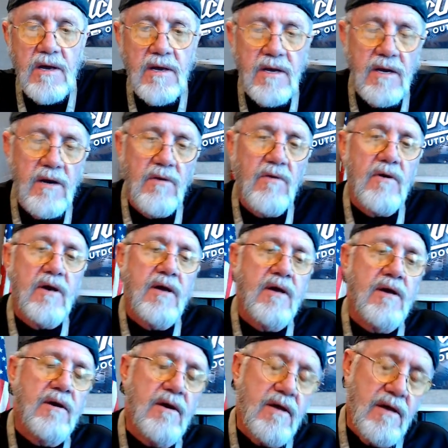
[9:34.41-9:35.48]
you know,
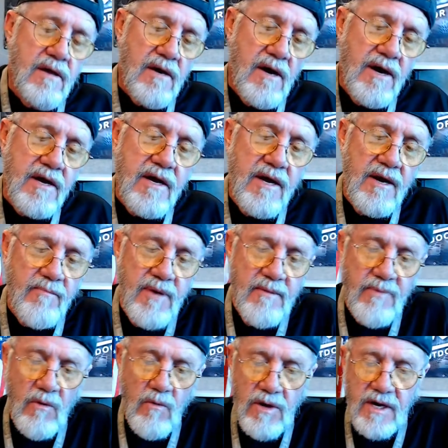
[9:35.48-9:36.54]
and I get it,
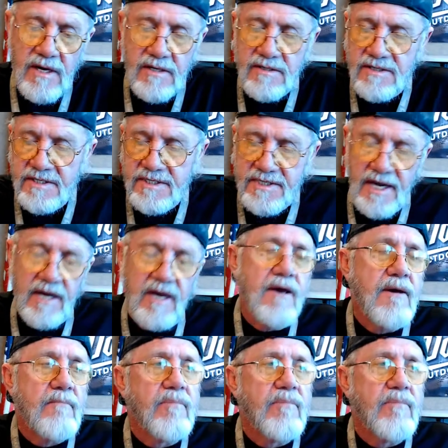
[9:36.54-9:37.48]
people were getting sick,